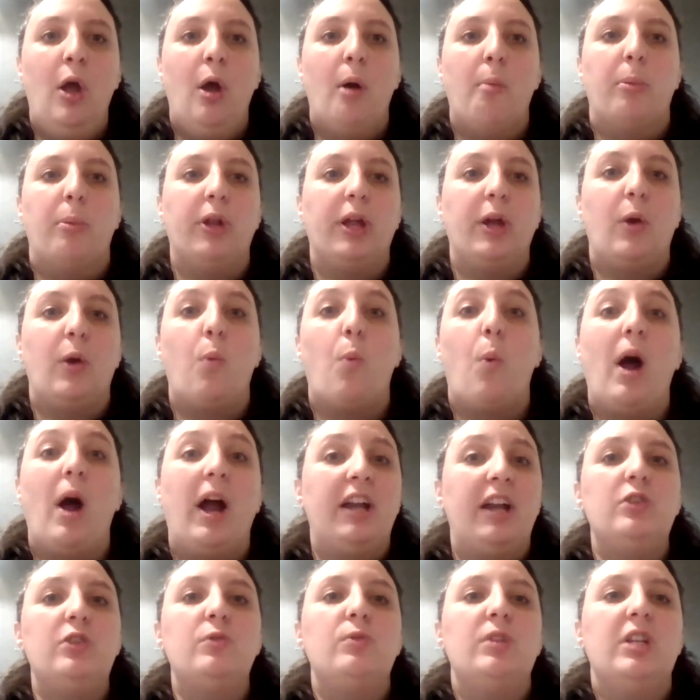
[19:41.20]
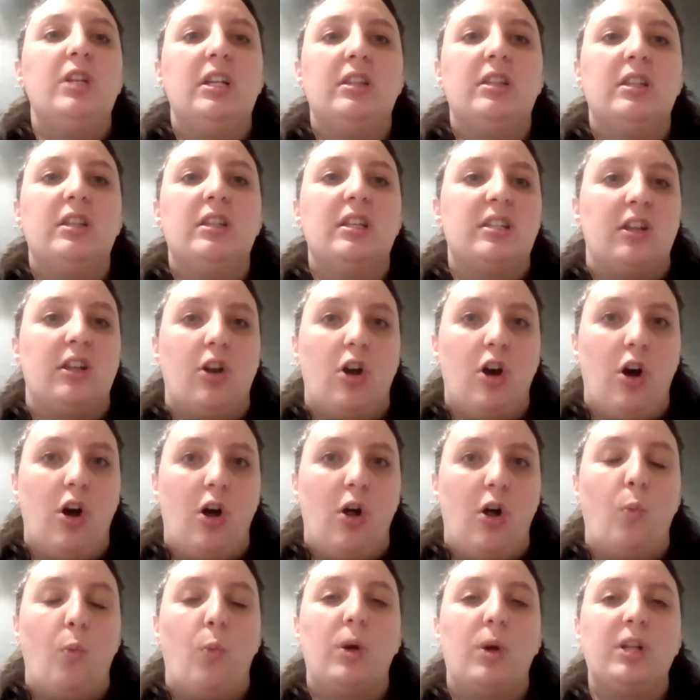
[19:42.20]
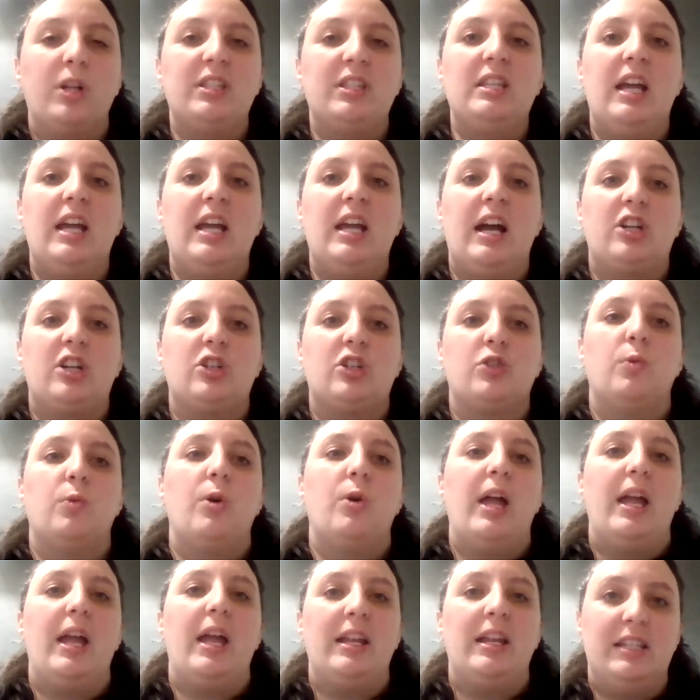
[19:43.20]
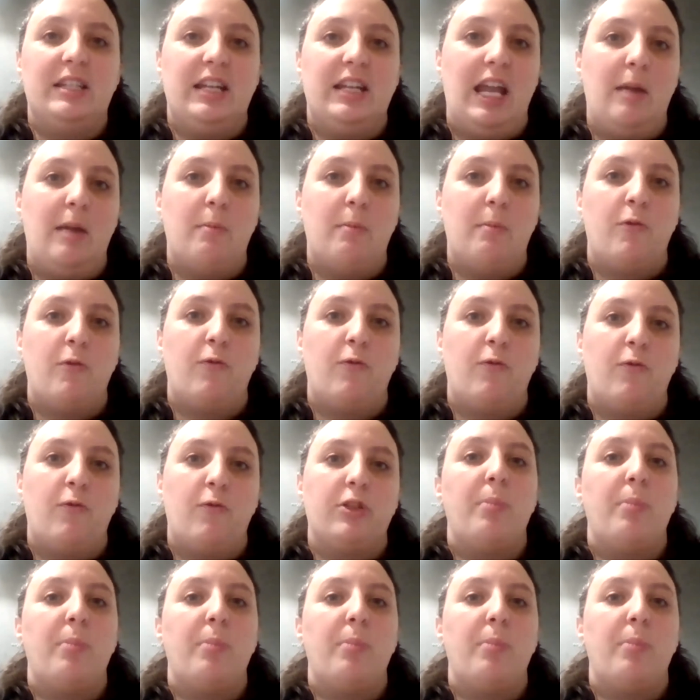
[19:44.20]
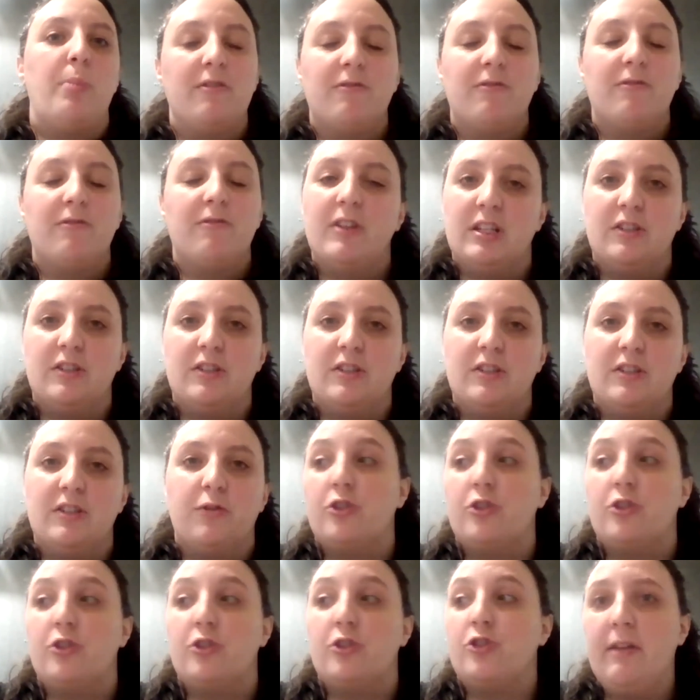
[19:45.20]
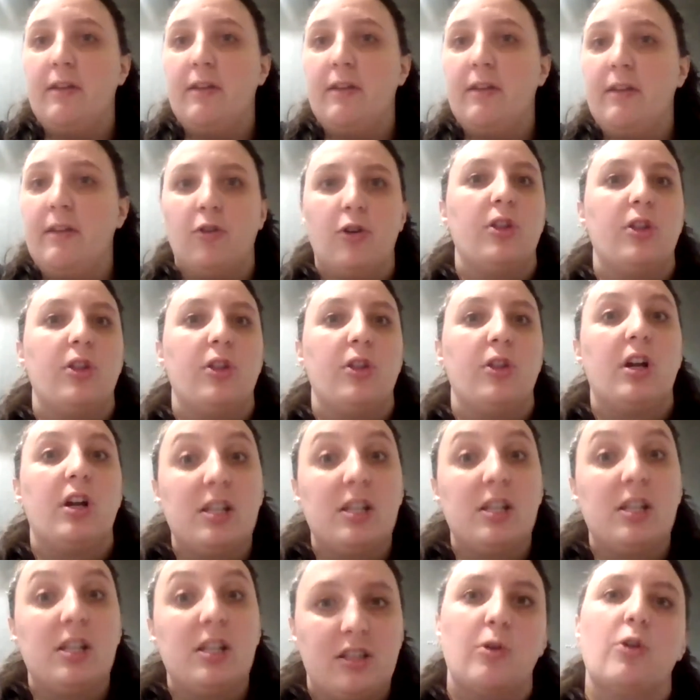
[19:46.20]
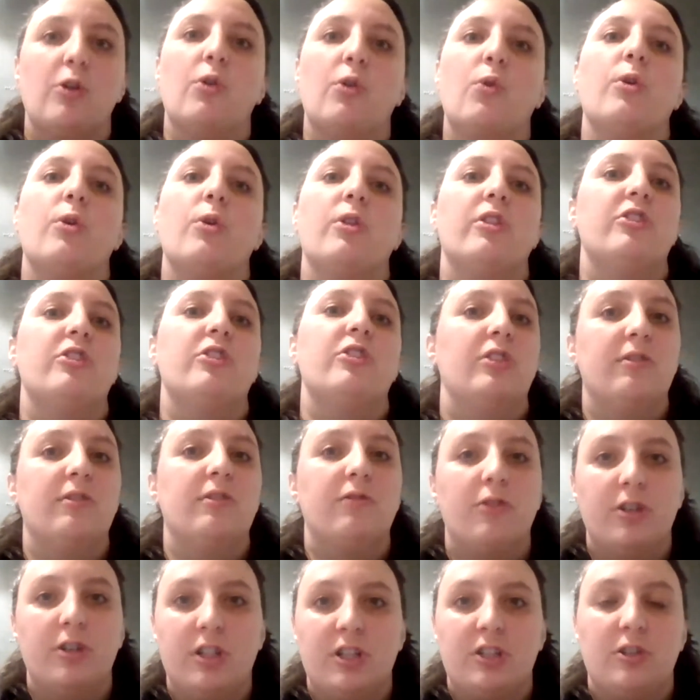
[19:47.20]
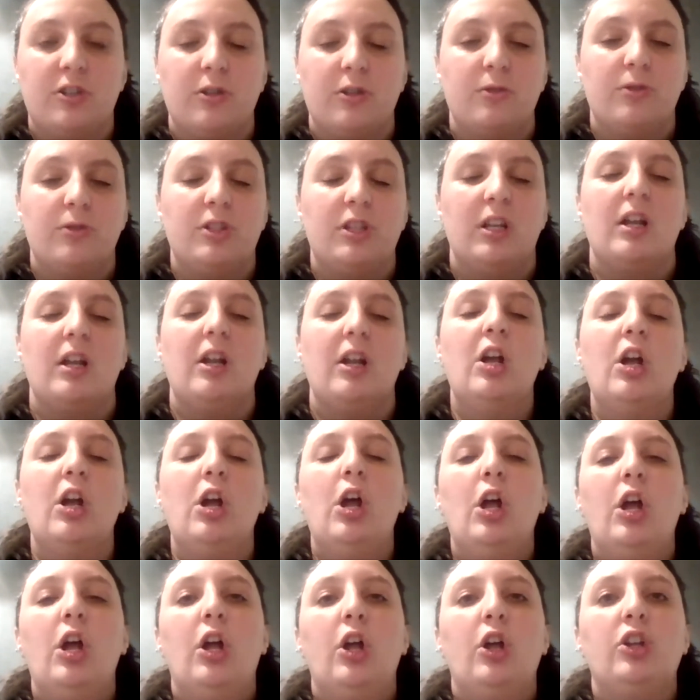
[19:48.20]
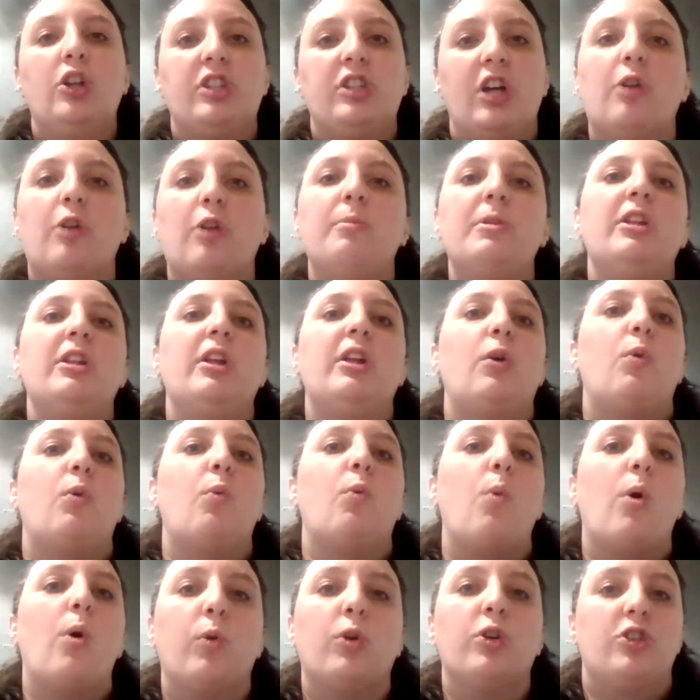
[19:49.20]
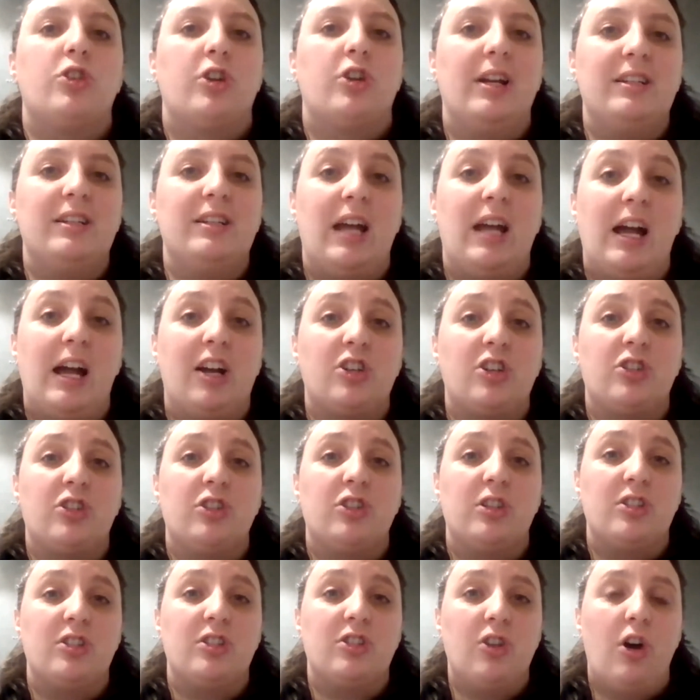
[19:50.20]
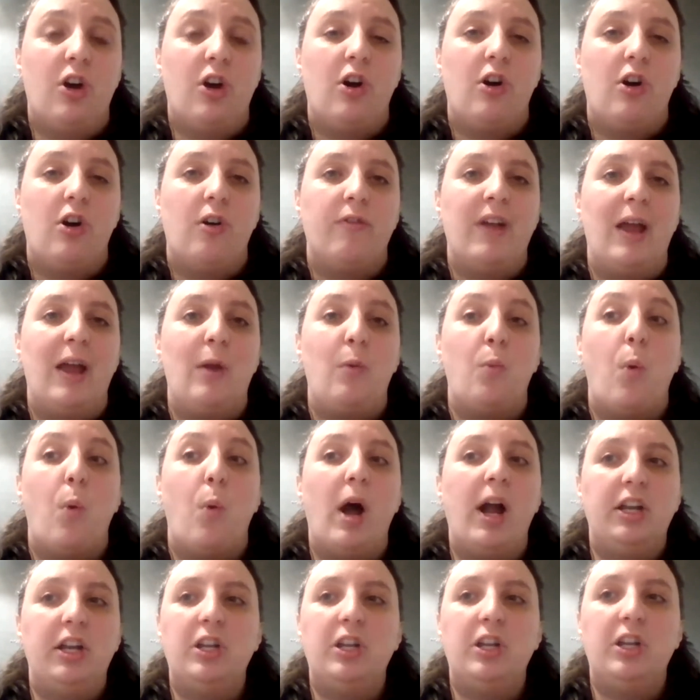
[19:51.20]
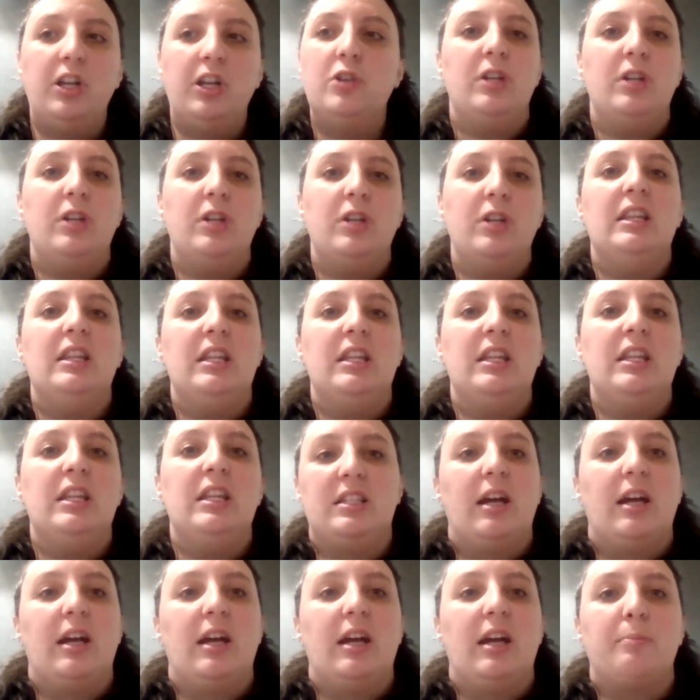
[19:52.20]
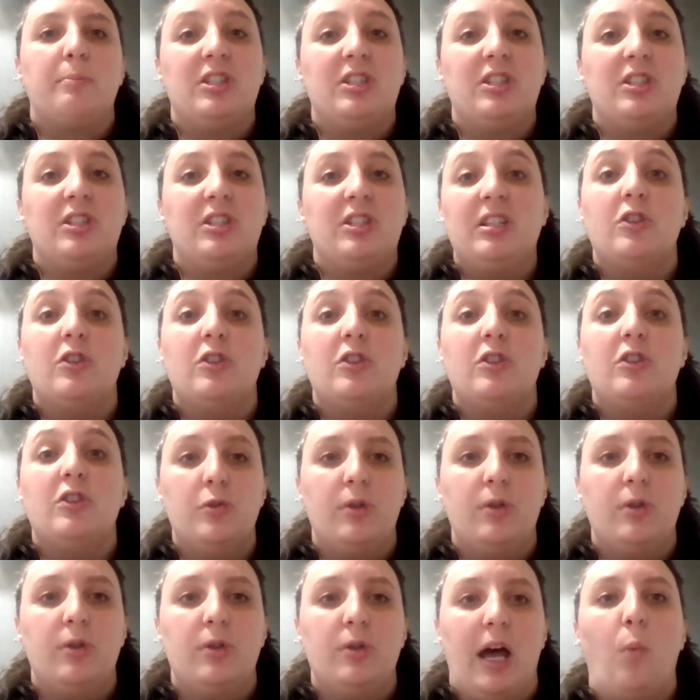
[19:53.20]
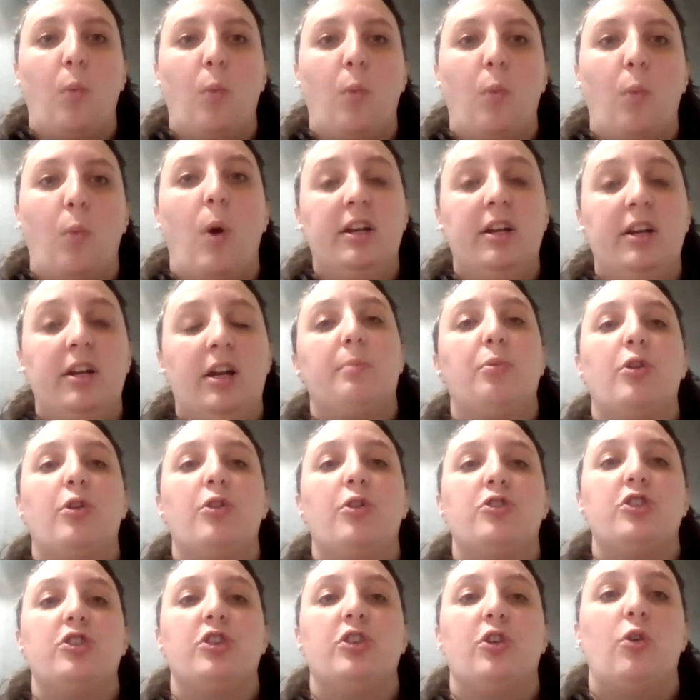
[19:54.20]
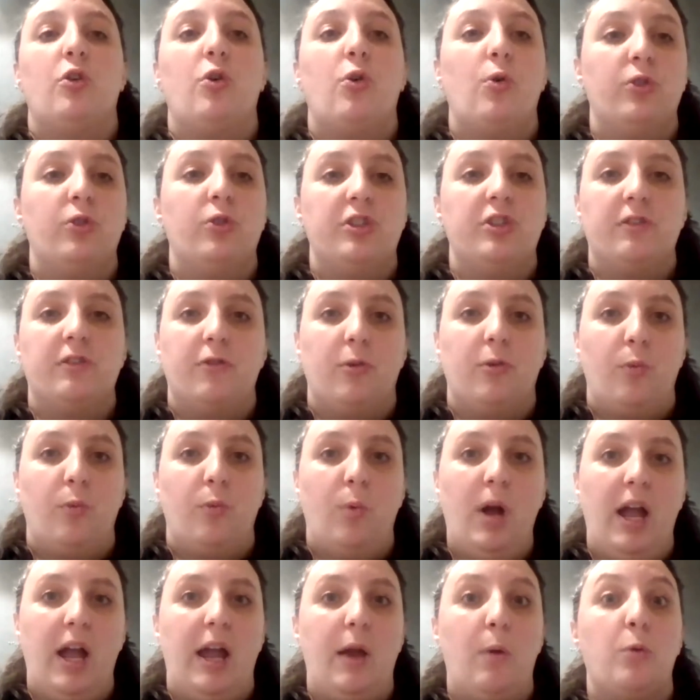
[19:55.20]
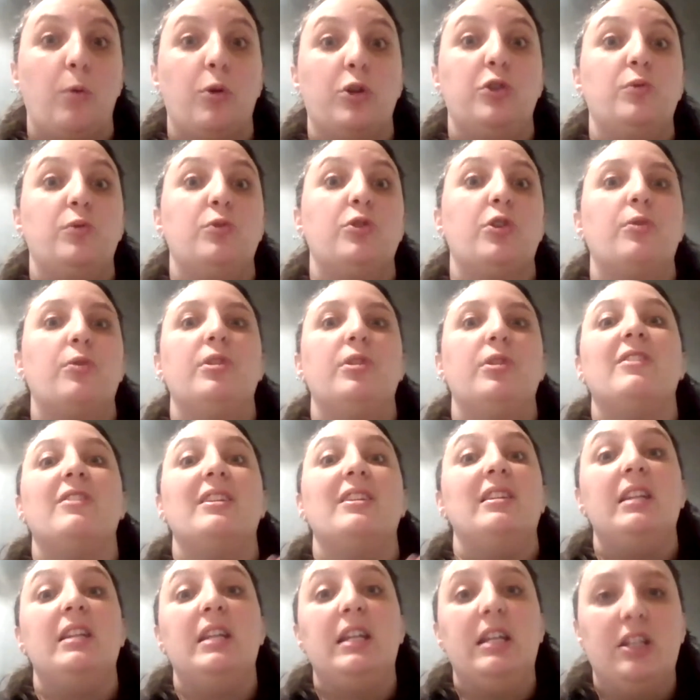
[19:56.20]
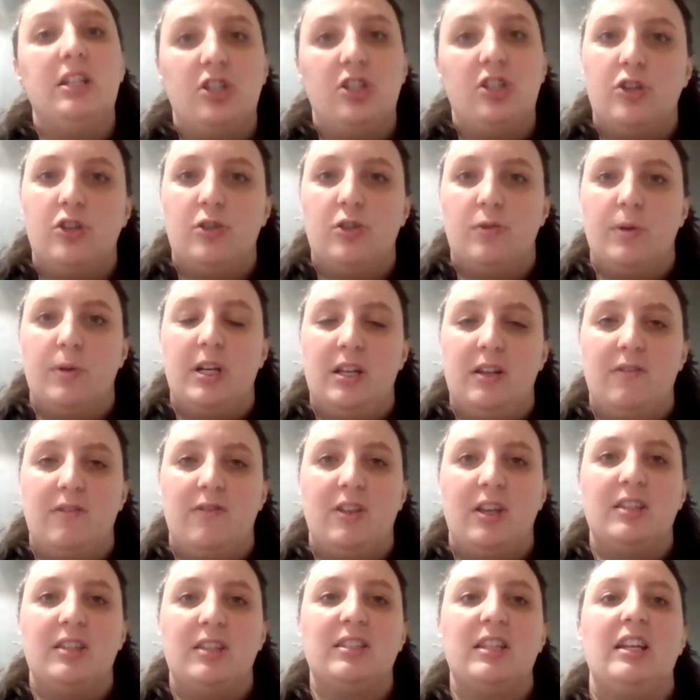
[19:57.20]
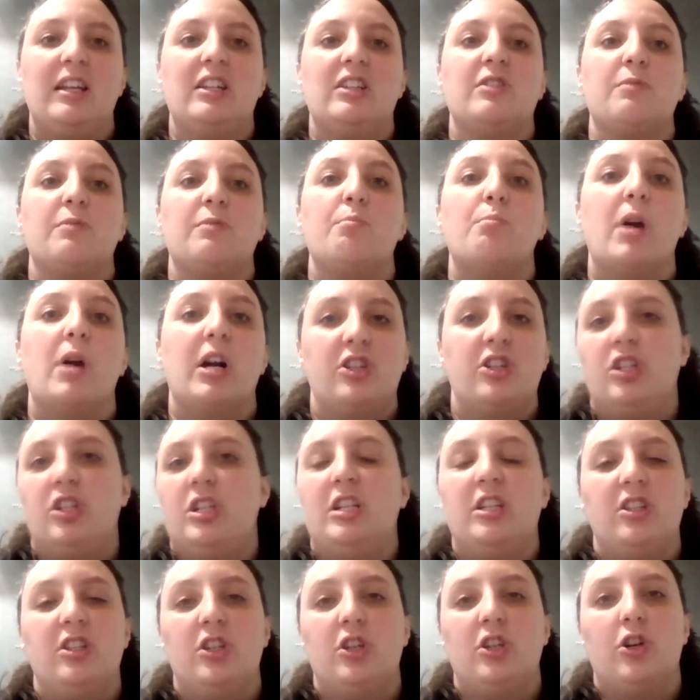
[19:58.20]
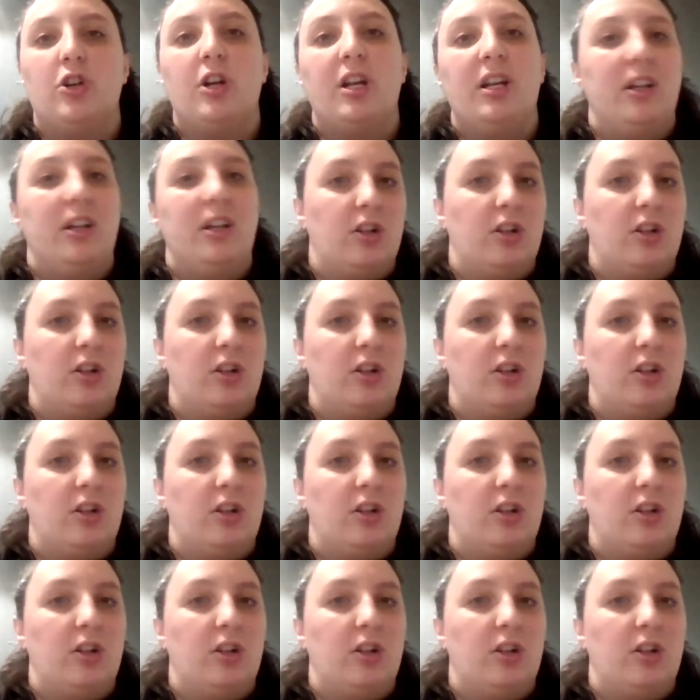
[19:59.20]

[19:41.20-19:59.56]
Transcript: but like, why do you need this at all? What's the actual end game of what the benefit is for the driver or the customer or the delivery associate? Tell me like what we're trying to actually solve, and why do you need these steps to even do that? Why not approach it in a whole different way where you don't even need to do any of this and it's much easier and a